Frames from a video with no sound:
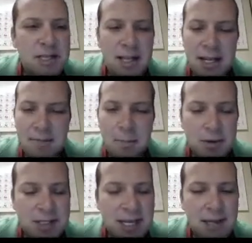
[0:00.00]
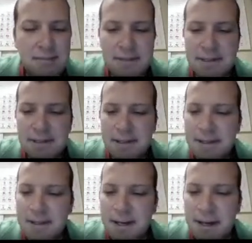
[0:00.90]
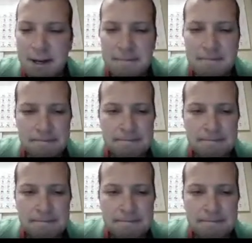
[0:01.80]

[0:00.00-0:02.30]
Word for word: I like board games. Um,